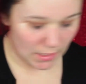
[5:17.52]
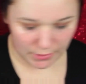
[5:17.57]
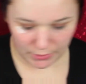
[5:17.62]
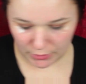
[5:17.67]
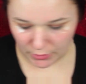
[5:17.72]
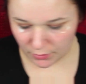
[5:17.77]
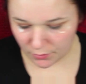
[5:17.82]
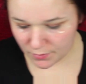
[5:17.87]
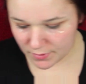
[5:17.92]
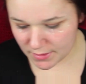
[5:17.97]

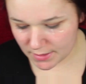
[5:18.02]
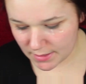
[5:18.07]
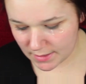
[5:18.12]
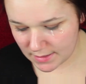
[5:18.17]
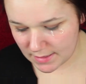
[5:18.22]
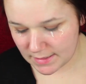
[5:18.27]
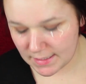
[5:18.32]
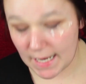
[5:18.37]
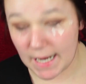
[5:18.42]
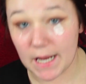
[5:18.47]
use the
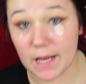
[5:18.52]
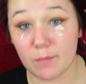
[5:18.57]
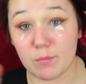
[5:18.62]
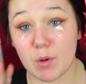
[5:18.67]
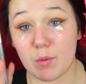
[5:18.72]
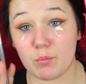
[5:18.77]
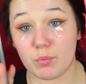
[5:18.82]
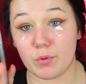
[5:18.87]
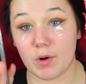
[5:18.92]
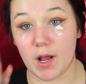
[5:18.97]

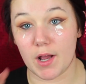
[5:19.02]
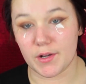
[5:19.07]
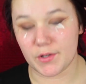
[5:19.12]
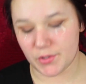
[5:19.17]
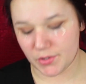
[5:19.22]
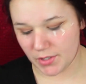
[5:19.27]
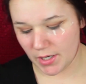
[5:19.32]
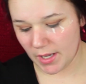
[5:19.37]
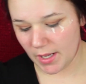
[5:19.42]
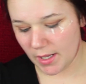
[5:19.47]
same
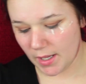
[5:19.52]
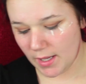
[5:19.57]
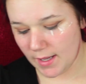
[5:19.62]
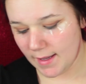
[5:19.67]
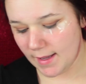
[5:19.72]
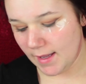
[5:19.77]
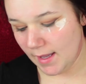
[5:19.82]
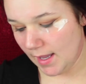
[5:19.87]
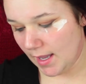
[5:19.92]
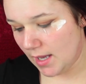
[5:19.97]
brush
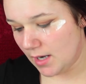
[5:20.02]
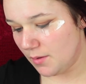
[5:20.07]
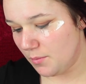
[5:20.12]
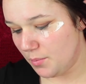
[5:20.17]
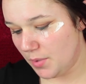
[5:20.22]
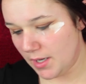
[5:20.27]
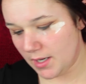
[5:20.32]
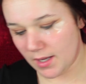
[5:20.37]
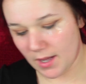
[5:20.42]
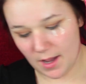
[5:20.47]
and
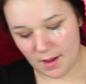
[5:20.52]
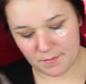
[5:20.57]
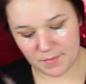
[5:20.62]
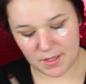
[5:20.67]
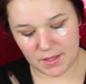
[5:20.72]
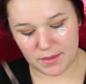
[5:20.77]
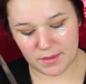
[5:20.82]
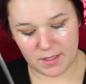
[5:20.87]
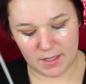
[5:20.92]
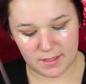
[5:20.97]
pick up
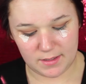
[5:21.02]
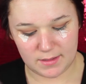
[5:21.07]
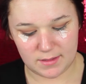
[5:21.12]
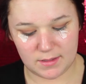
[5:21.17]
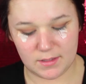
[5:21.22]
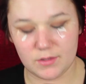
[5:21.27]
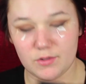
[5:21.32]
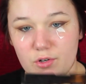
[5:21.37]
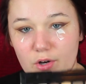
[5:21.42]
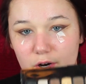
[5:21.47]

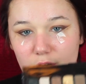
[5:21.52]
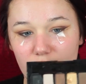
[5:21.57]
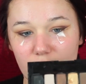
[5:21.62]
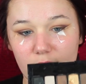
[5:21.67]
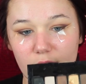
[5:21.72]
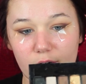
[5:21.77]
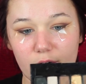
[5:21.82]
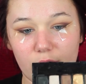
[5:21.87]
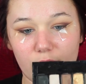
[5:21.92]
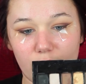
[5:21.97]
this
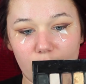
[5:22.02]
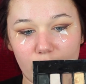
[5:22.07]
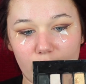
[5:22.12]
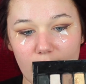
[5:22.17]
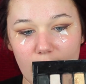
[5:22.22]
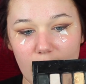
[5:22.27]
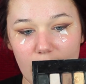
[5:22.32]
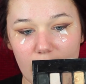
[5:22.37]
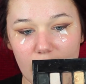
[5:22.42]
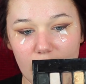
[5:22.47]
dark
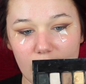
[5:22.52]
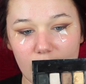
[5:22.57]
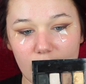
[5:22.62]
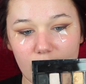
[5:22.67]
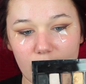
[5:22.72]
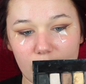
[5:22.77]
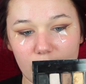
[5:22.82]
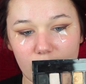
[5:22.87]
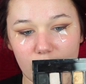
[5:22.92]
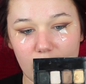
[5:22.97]
gray
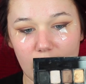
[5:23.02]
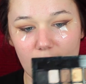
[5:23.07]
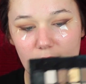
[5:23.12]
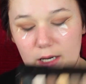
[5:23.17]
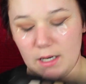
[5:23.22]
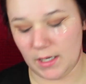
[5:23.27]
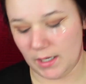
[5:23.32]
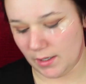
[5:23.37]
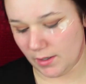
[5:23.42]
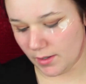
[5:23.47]
right
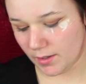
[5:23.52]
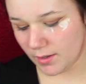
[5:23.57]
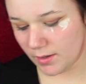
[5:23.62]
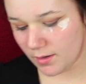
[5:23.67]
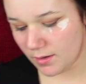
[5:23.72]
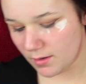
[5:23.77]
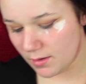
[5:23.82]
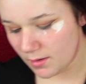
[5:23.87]
here.